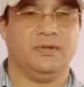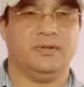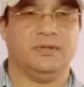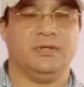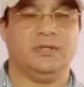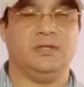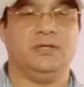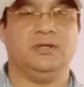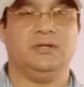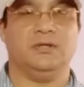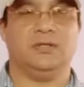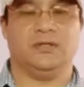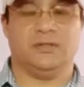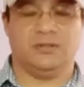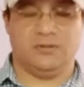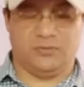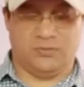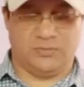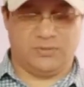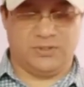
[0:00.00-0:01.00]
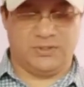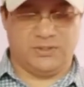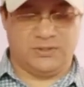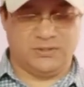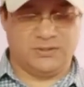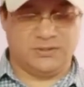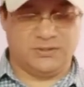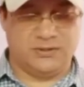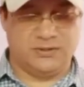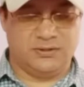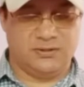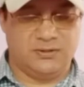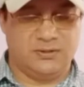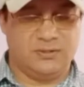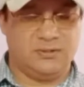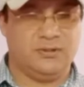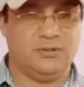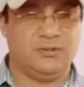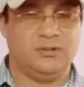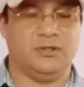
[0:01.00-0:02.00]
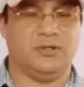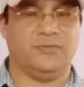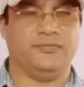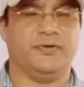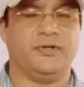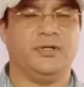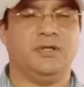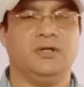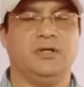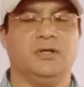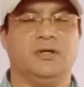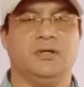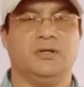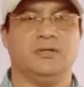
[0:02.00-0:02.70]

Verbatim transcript: he noticed a very